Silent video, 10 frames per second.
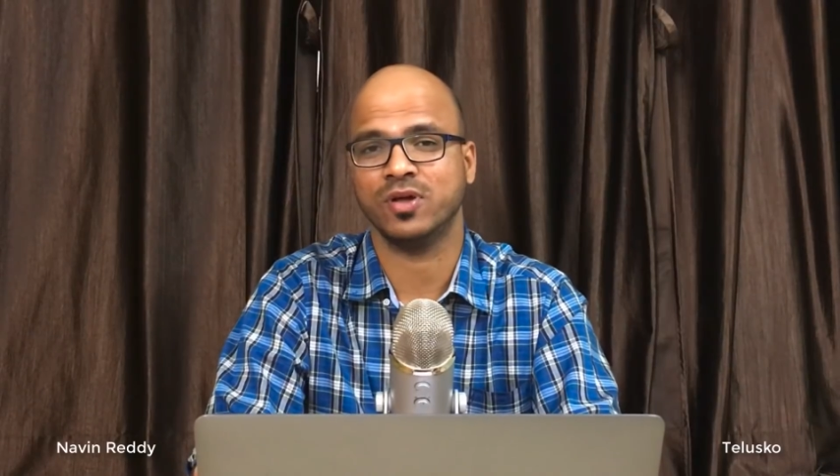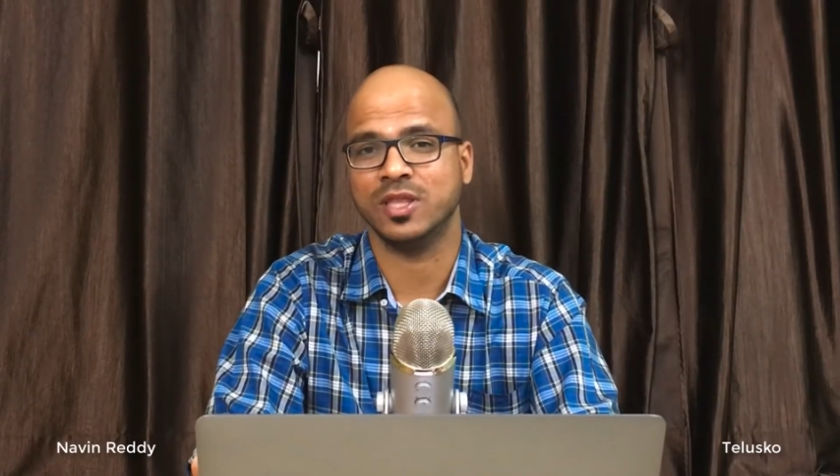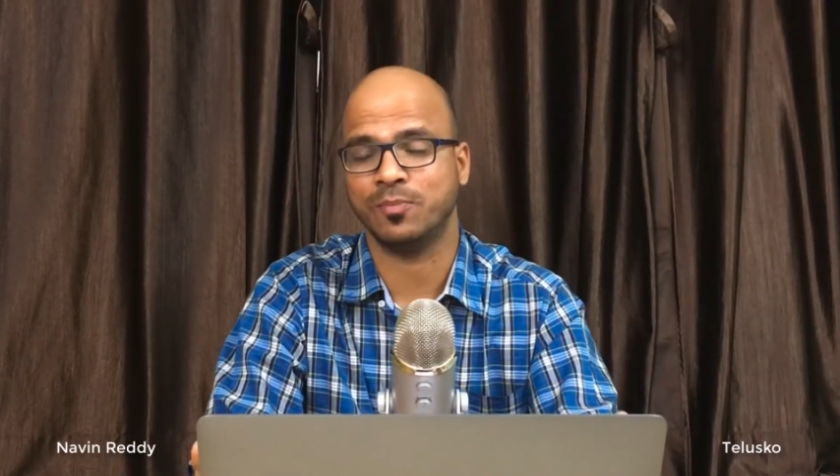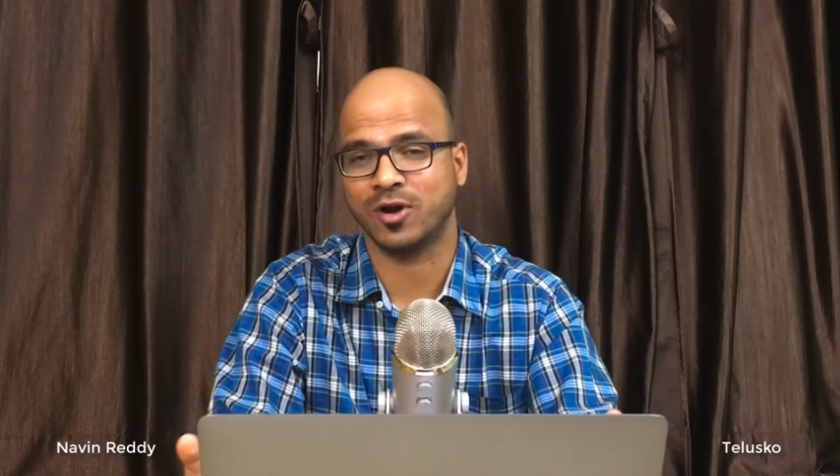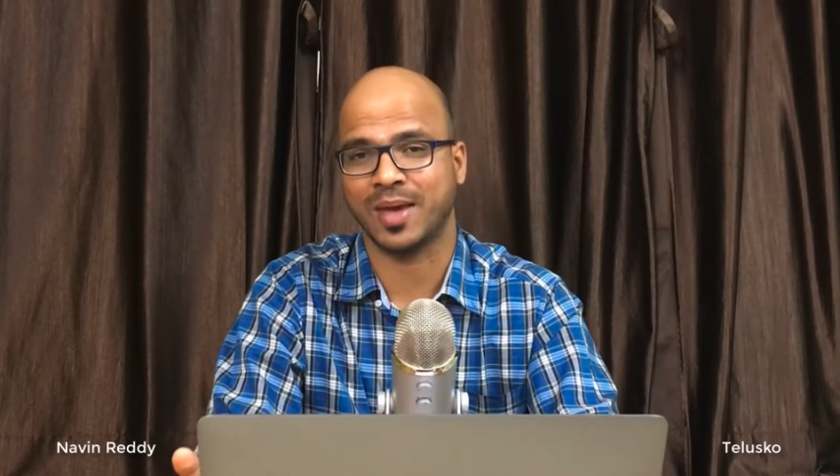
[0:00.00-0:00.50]

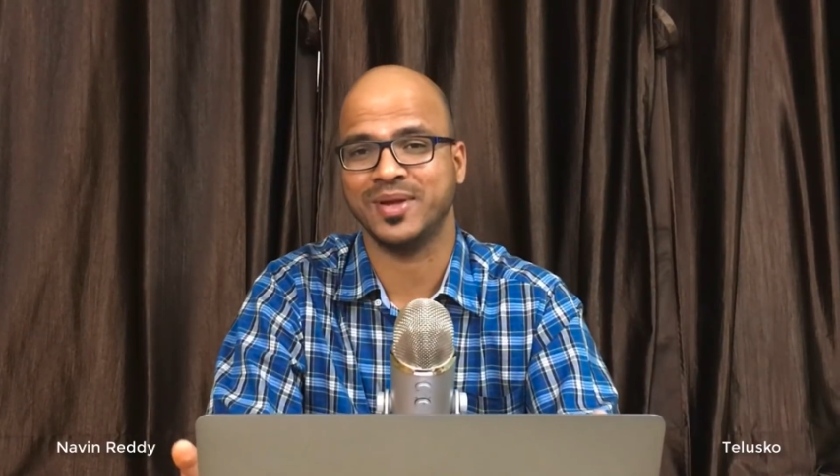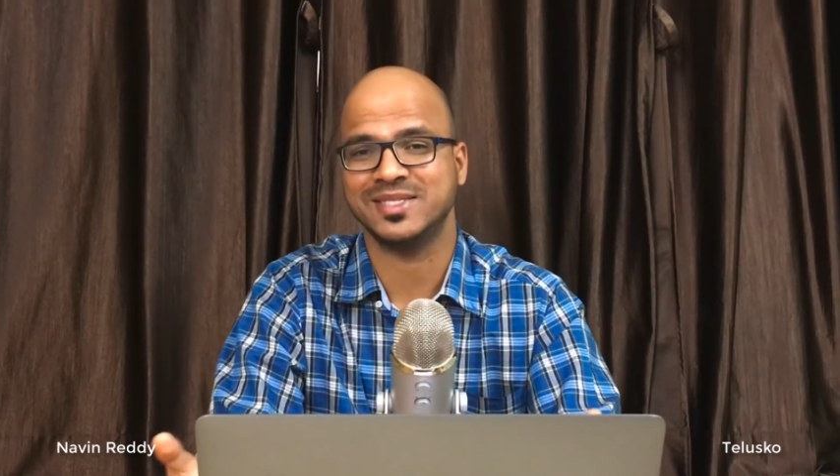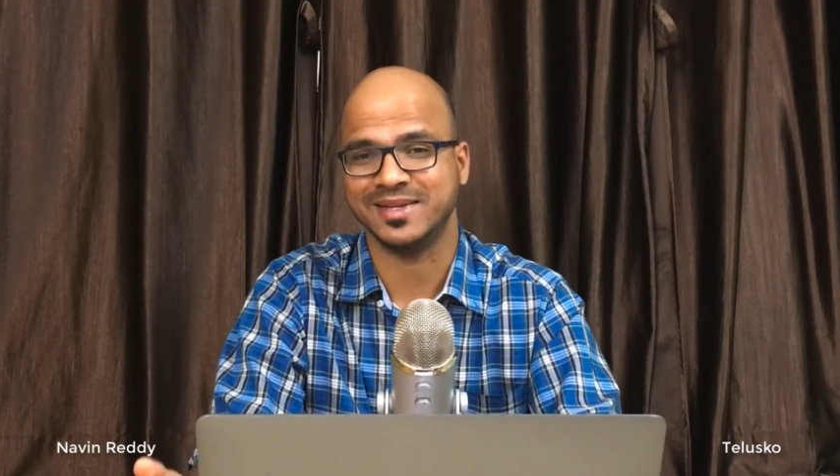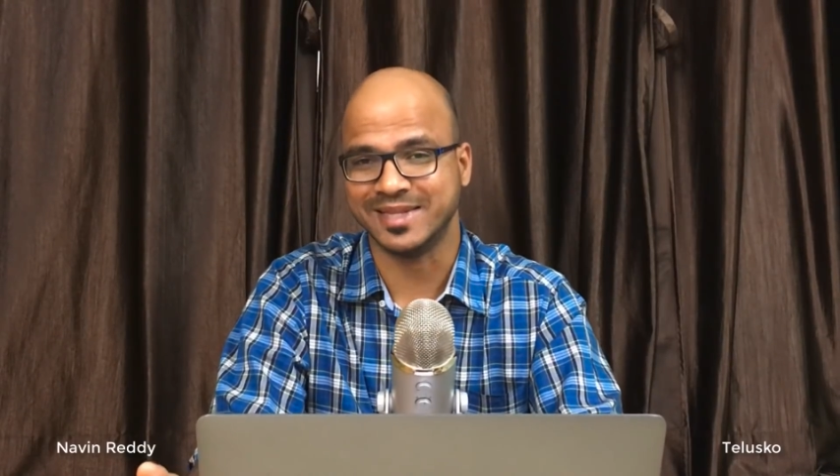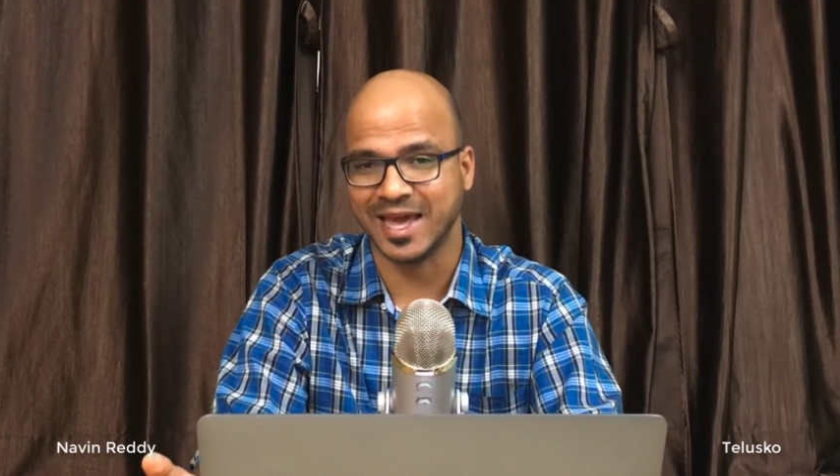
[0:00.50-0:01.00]
the programming
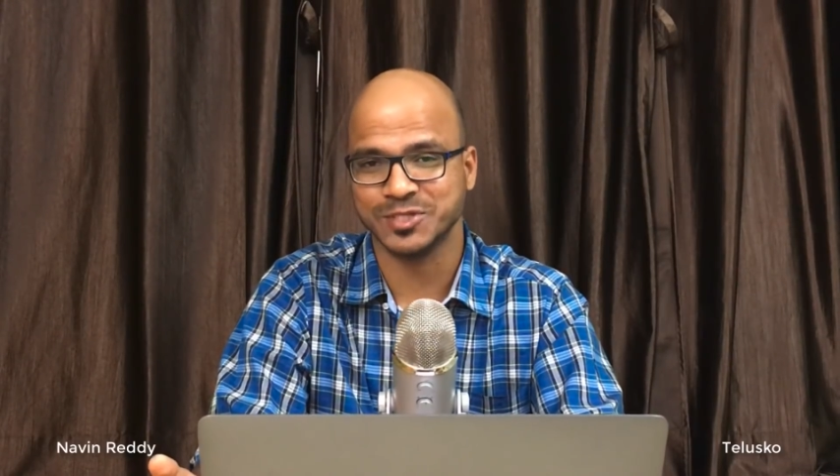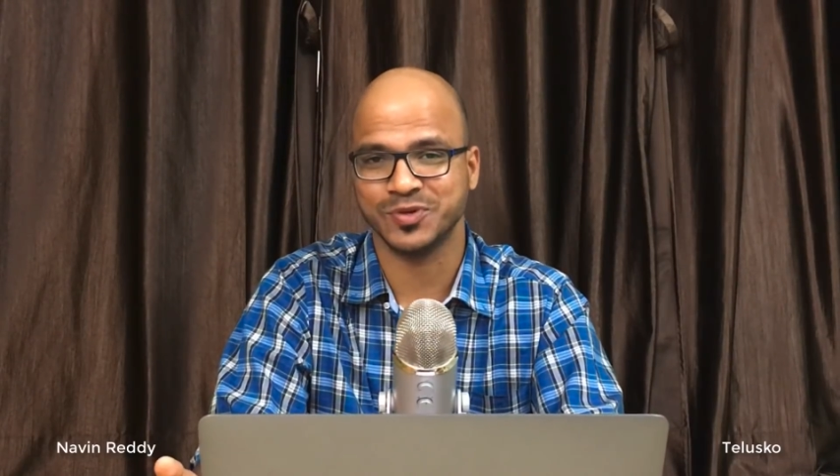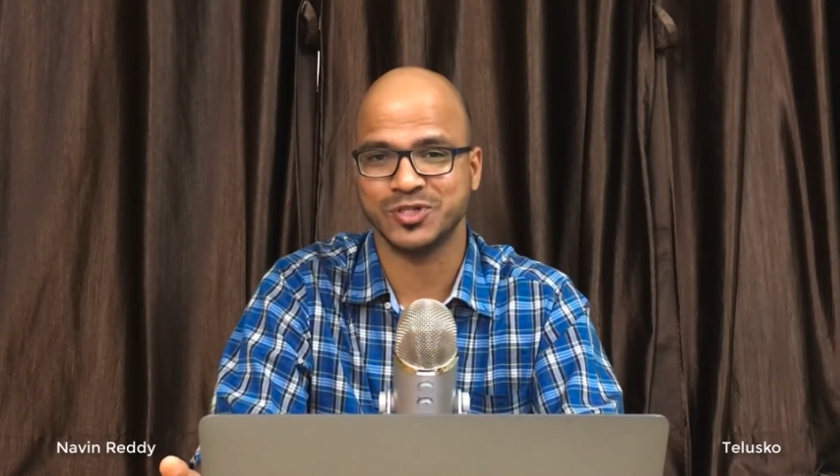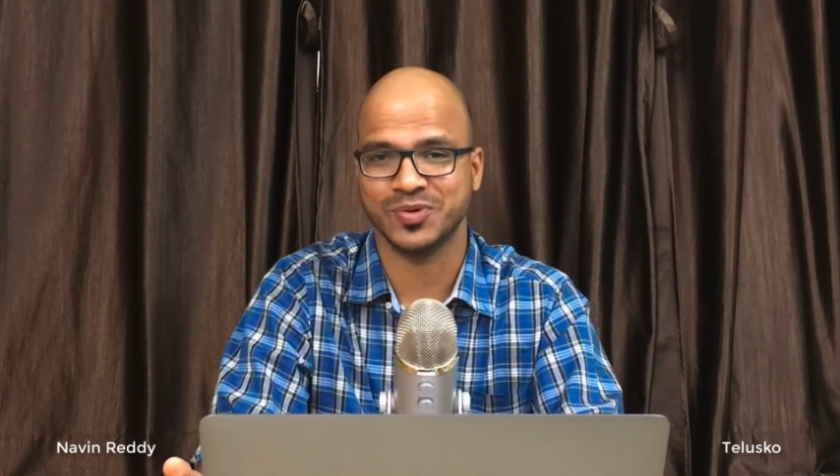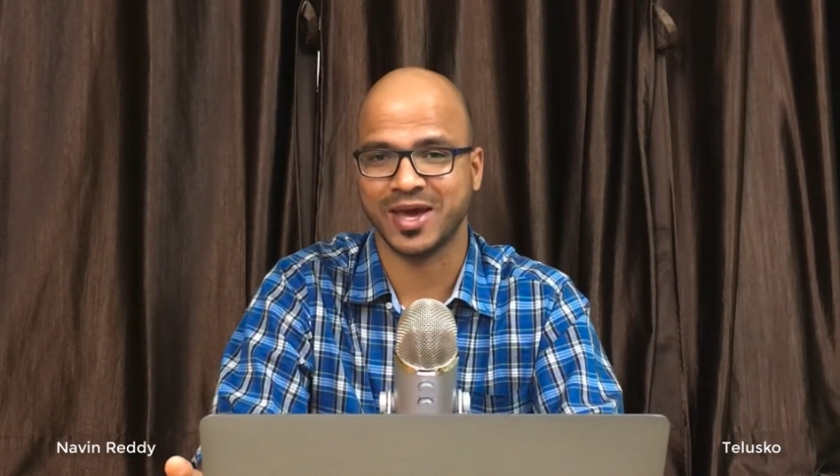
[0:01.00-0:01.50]
syntax
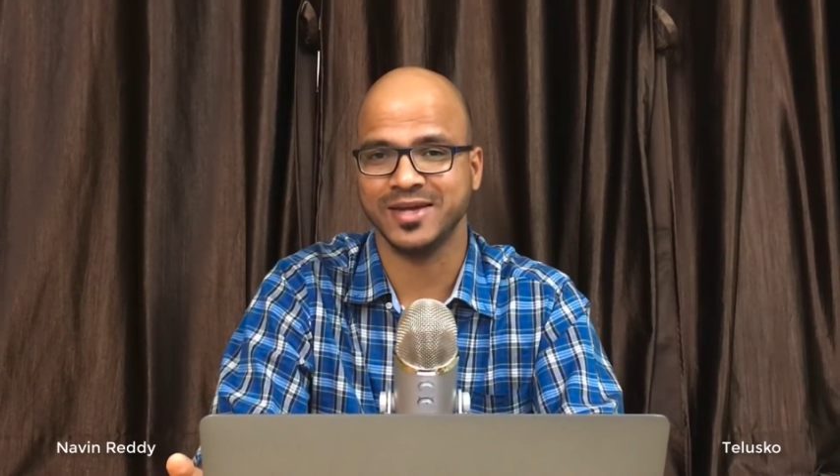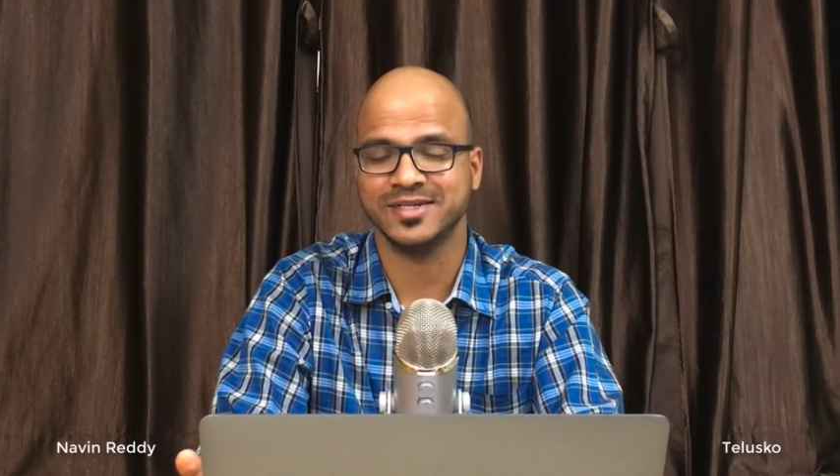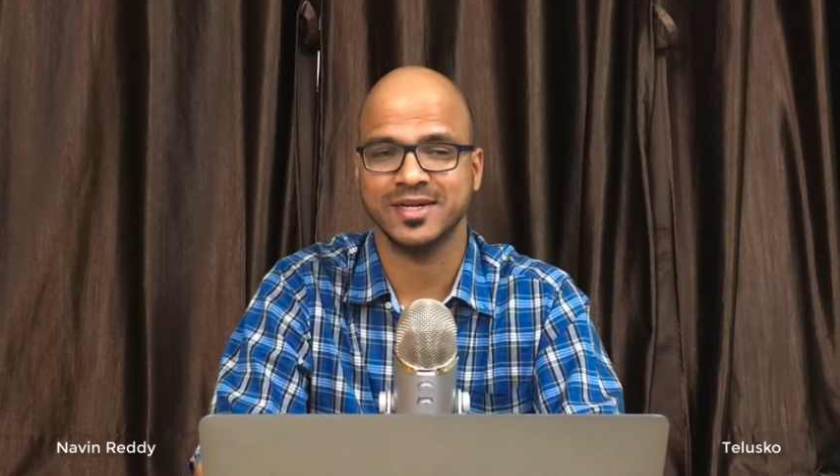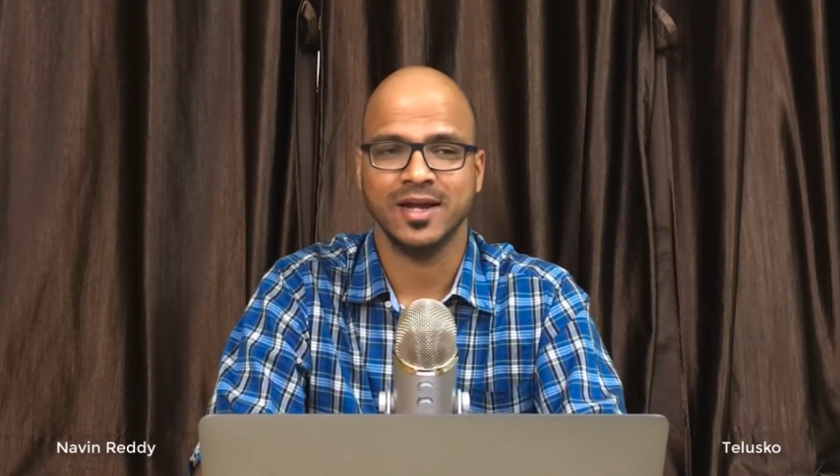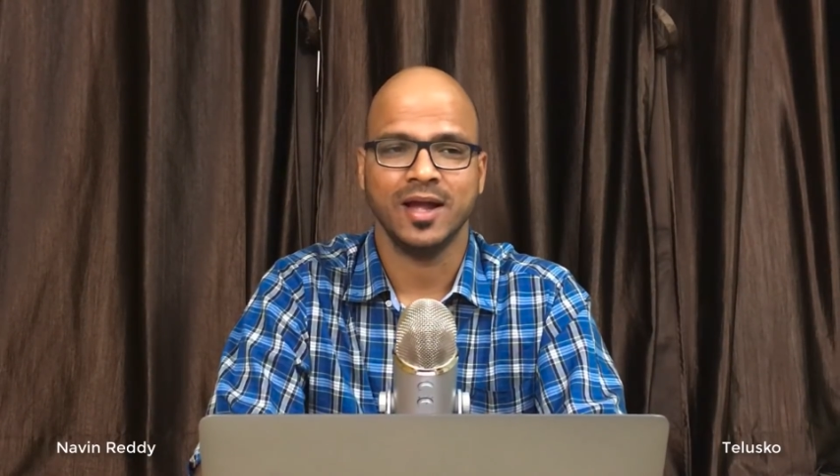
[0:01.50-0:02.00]
which you
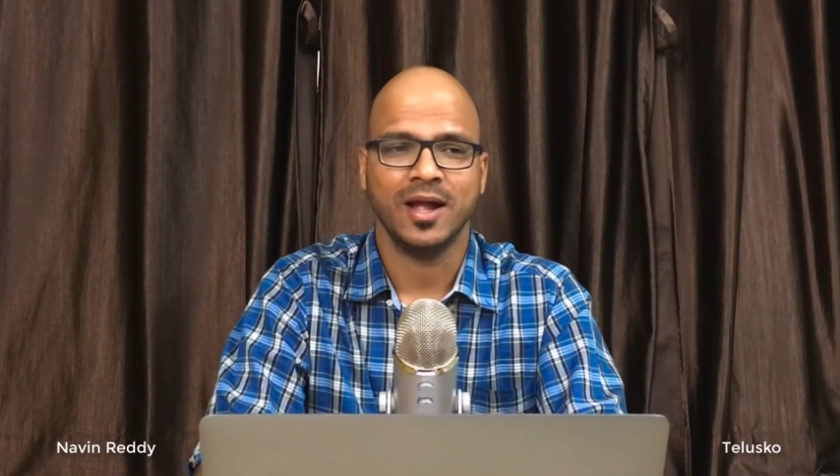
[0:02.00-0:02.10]
write.